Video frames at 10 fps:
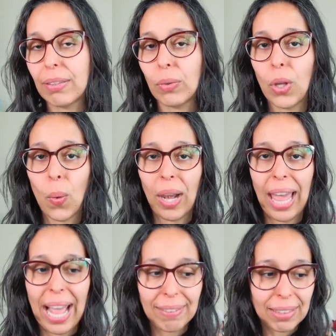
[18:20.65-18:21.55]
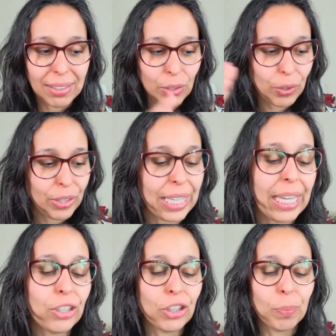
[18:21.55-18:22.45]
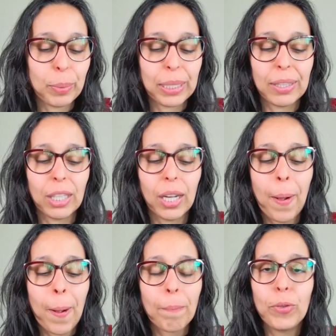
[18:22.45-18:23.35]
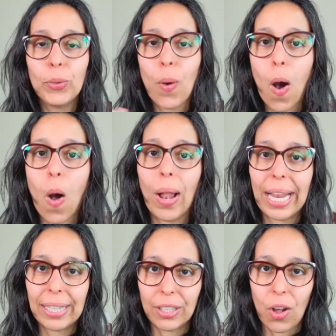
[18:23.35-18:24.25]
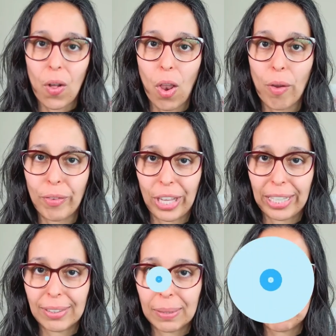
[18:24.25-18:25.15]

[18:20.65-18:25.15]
So don't let the certification be the do all and all of things.